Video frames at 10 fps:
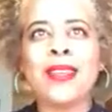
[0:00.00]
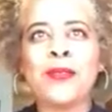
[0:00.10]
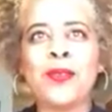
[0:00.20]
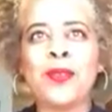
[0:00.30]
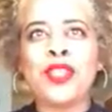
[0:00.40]

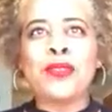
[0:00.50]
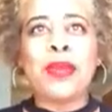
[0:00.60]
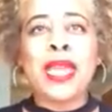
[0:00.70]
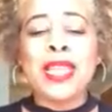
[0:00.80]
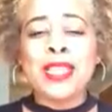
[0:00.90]
which
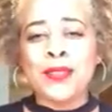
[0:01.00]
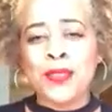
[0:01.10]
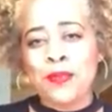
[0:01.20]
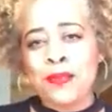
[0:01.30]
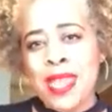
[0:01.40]
means for
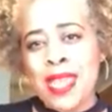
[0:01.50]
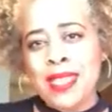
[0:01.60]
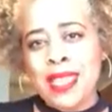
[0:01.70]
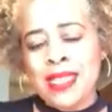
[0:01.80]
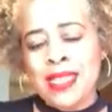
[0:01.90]
me
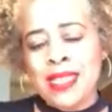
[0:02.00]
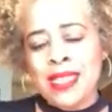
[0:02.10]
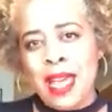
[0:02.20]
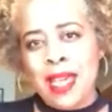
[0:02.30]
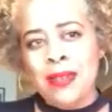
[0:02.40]
that
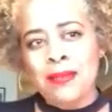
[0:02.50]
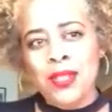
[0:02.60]
sometimes,